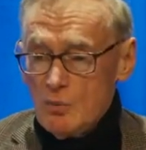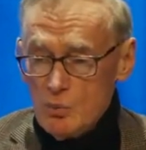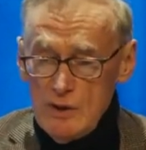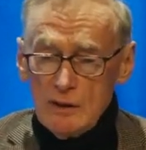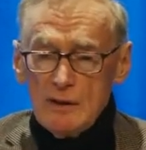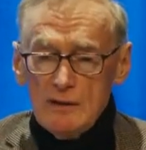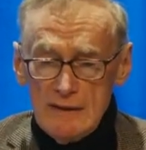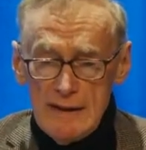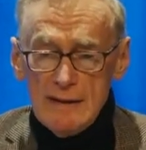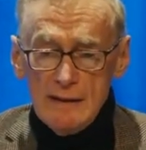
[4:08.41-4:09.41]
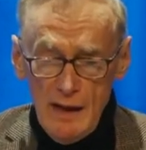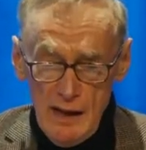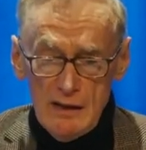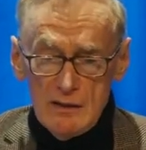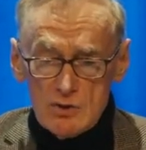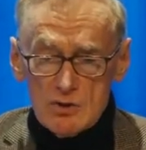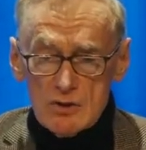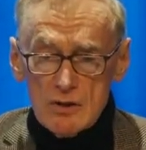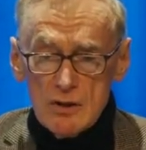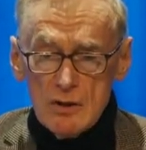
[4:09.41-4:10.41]
really did
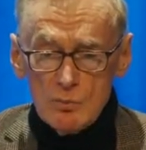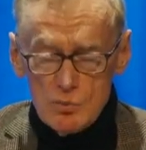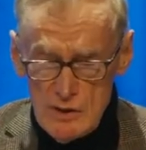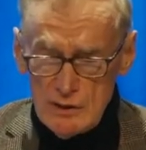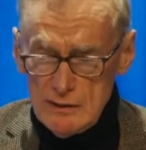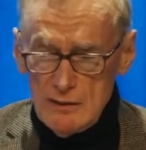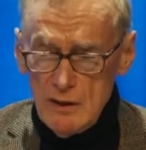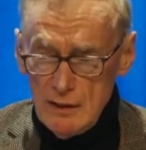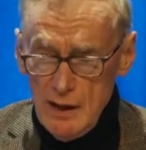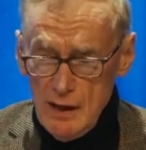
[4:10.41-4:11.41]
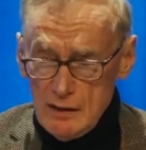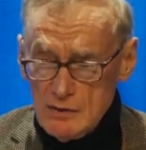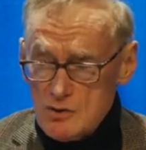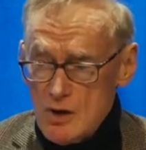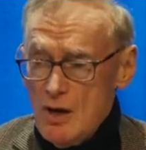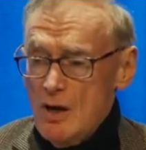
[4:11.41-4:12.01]
engage, really did engage